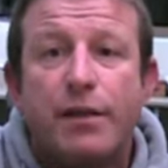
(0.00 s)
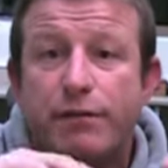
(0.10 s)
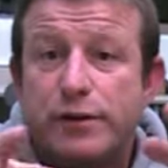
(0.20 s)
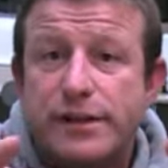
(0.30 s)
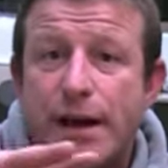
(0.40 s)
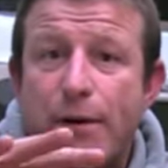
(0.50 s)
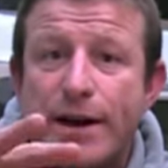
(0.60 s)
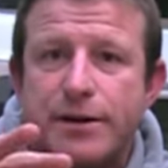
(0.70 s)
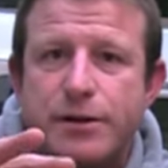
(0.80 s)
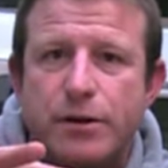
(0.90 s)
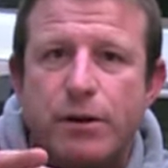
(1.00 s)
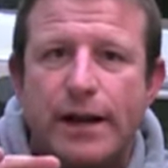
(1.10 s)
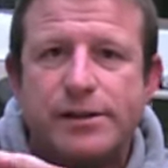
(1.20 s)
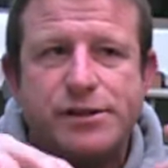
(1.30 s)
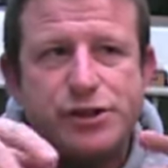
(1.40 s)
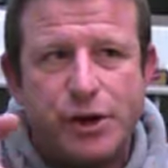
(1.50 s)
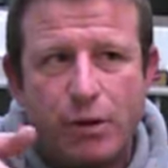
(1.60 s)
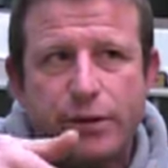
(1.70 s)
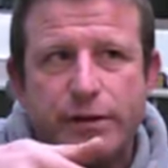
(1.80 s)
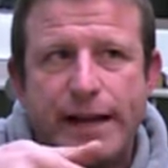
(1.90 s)
The first thing I want to do is
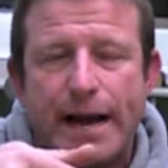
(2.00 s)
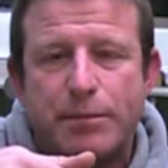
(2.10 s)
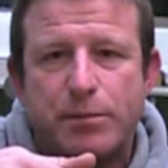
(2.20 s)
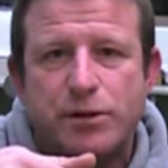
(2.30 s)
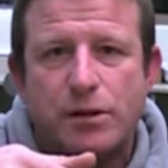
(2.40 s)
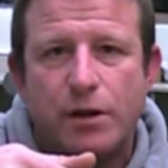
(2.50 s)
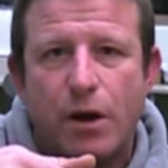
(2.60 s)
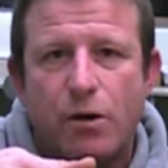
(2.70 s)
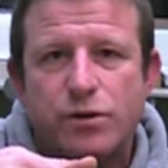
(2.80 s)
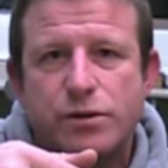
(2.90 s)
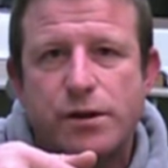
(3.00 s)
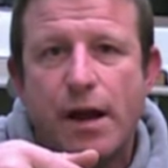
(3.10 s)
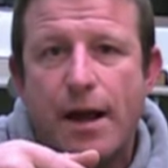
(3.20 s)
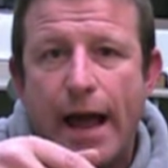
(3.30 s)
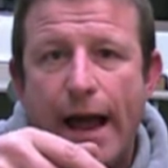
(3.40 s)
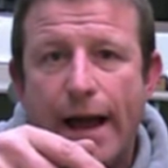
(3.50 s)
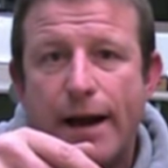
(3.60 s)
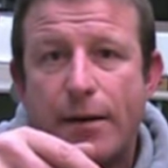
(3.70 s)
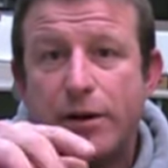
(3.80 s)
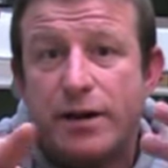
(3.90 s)
show you the app up close,
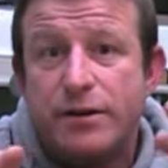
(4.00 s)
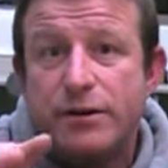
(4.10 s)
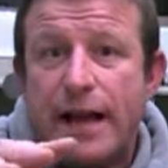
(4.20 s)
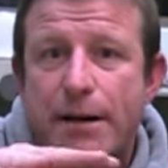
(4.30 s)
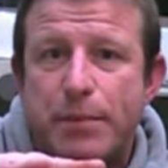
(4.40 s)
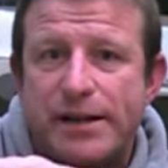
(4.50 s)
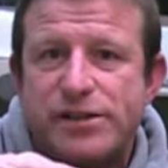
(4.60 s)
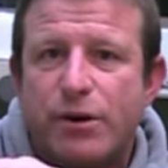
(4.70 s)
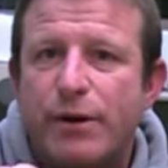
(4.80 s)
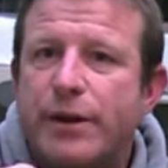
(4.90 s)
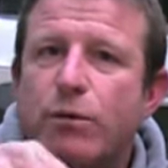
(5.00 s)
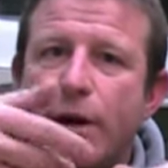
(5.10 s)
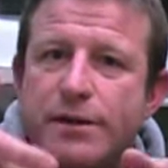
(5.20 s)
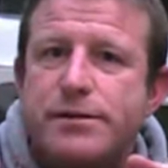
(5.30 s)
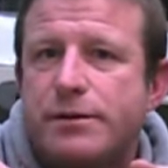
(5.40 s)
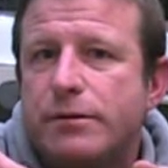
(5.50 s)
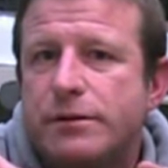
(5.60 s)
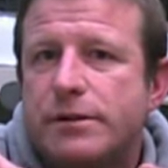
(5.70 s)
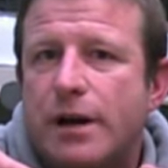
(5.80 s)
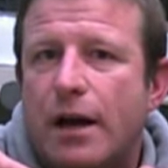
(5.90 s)
and I'm going to do that by showing you what a
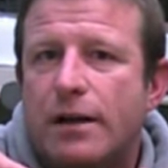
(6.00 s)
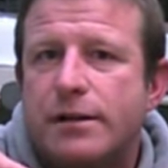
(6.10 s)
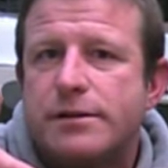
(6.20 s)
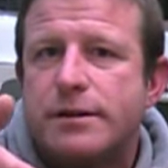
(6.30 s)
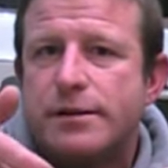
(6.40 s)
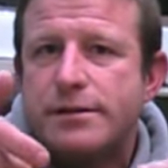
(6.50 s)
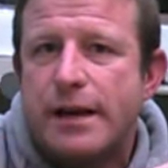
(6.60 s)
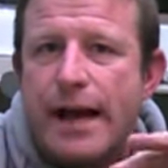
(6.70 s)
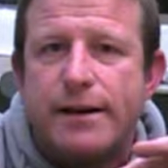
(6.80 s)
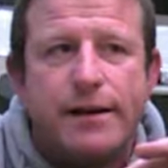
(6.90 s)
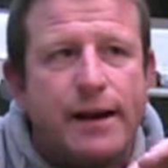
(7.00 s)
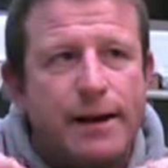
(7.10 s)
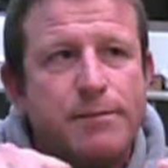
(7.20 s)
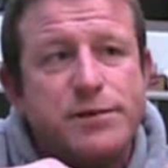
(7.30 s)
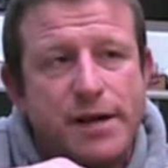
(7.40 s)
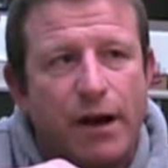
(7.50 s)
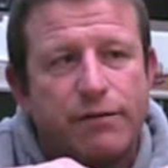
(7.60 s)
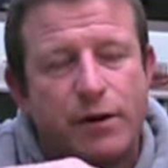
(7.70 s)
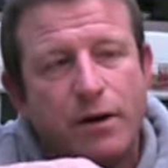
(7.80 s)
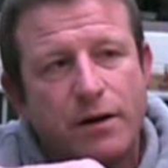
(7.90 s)
student does to set
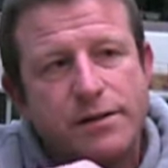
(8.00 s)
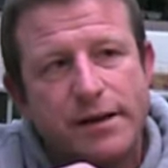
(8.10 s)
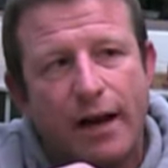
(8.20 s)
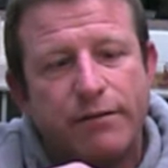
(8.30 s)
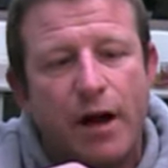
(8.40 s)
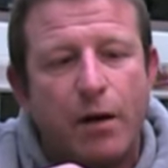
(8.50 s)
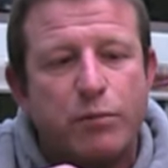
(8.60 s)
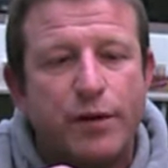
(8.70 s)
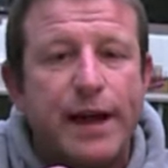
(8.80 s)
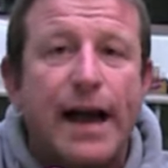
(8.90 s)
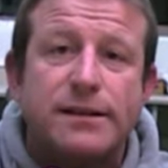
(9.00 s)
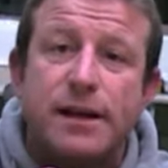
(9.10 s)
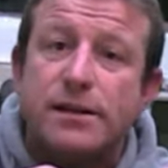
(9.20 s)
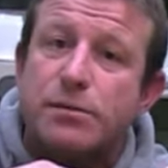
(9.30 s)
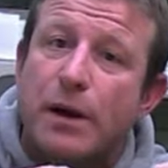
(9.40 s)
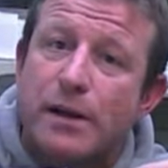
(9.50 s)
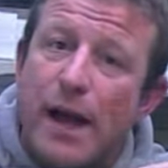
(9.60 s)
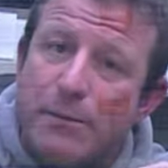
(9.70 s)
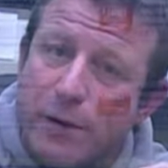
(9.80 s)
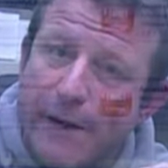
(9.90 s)
himself or herself up with
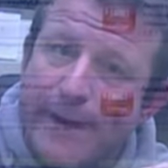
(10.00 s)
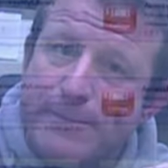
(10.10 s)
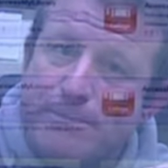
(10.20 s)
AccessMyLibrary.